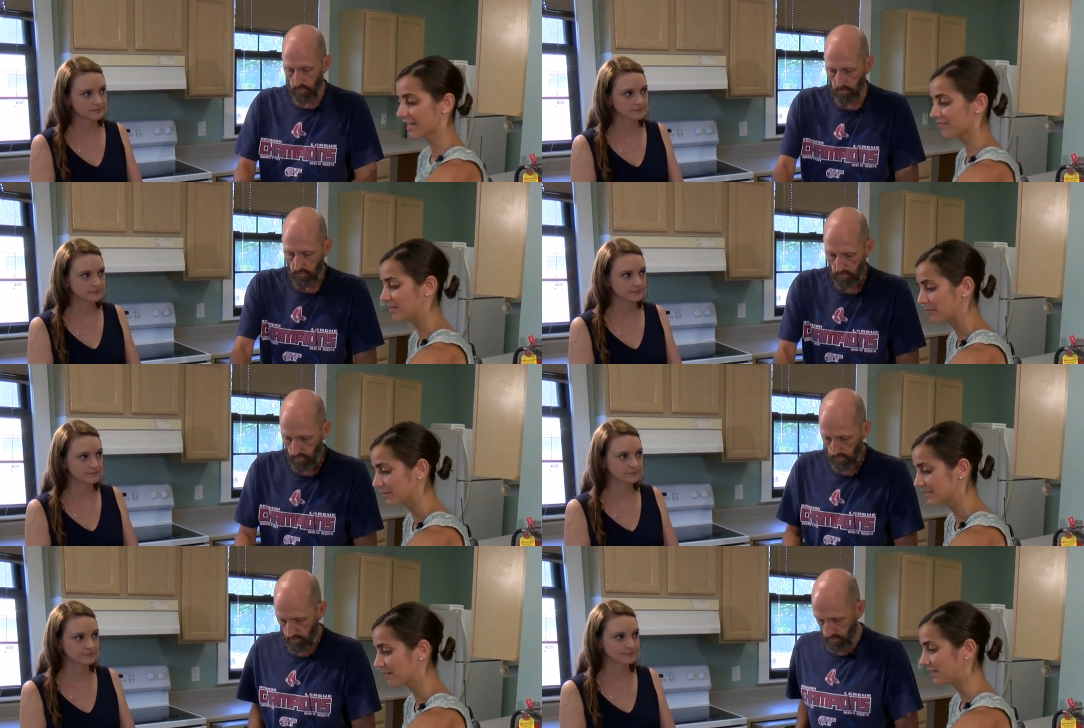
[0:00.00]
Speaker 1: lot of people will
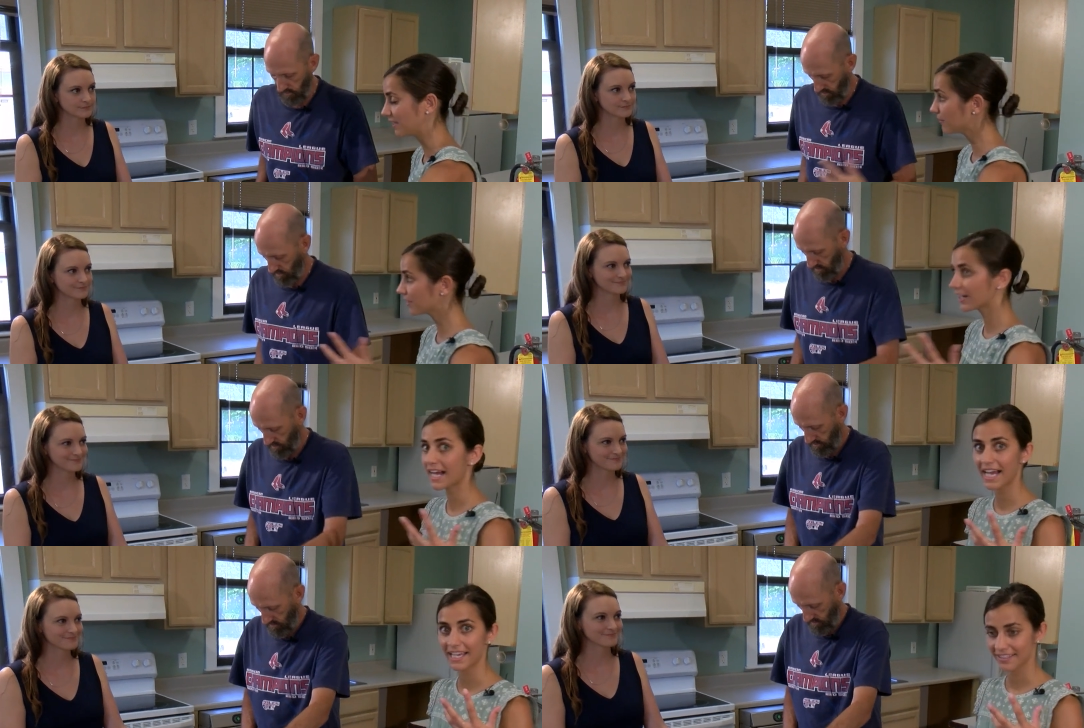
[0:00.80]
say we eat with our
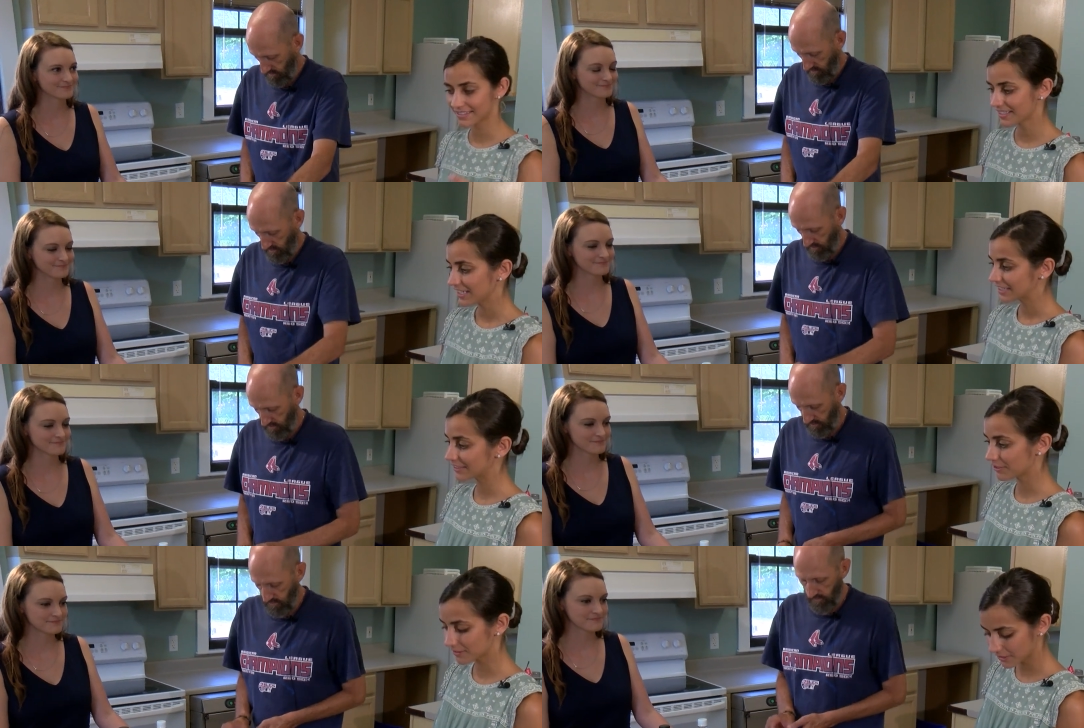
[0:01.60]
eyes. So
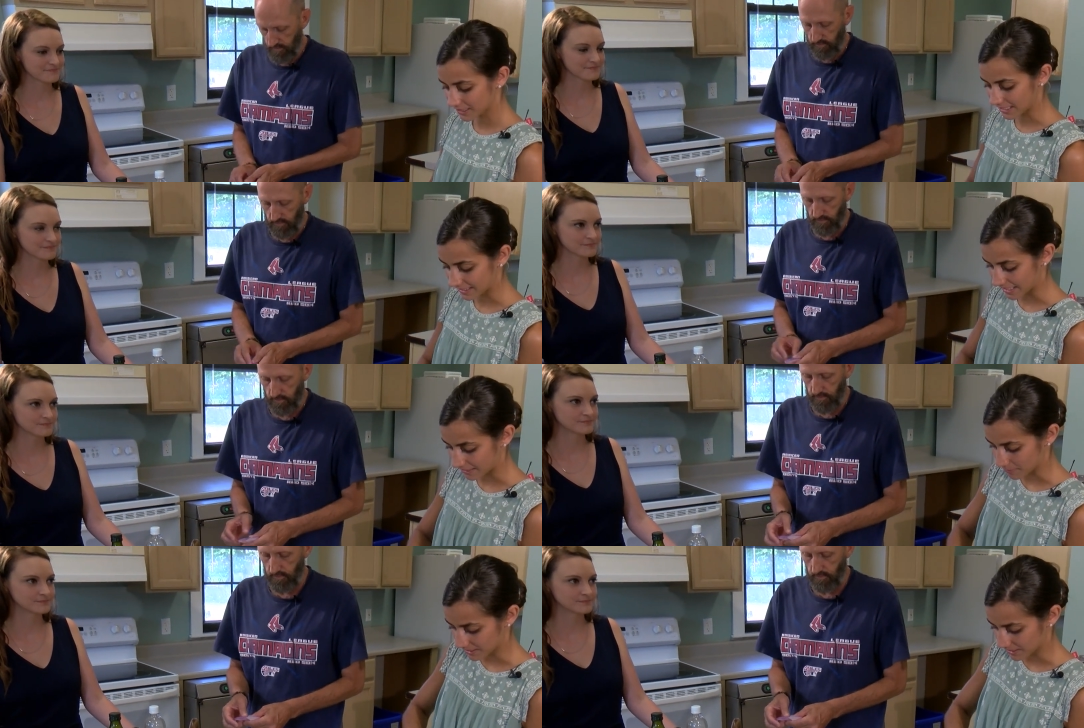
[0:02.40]
just looking at that, you